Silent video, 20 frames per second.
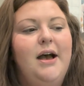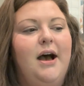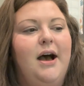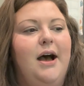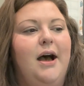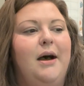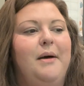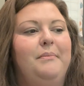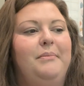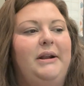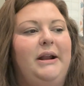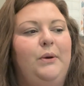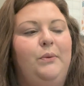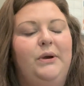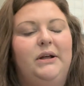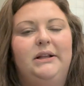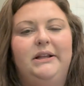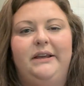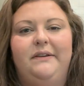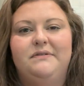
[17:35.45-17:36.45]
but I
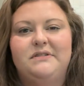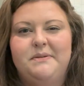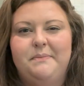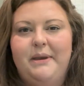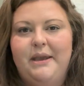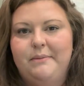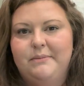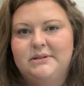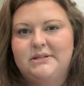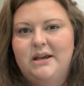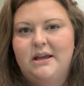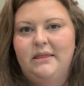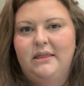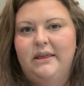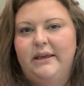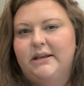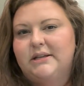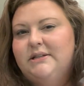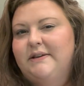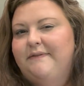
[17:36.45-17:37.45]
will leave some Amazon
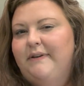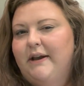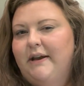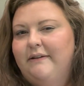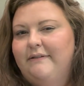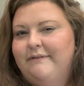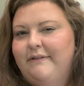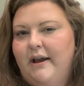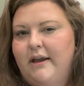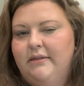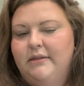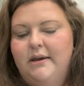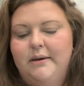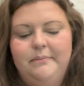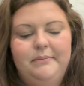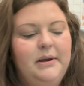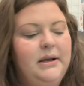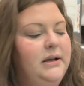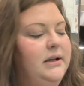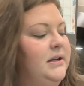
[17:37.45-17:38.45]
links if I can find
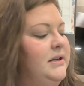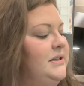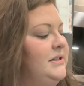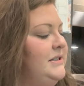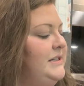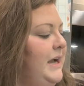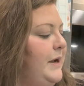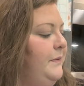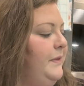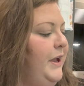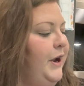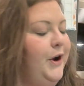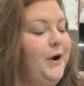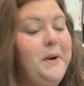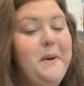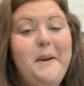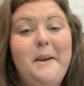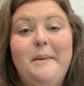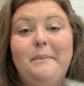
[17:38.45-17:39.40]
them down there.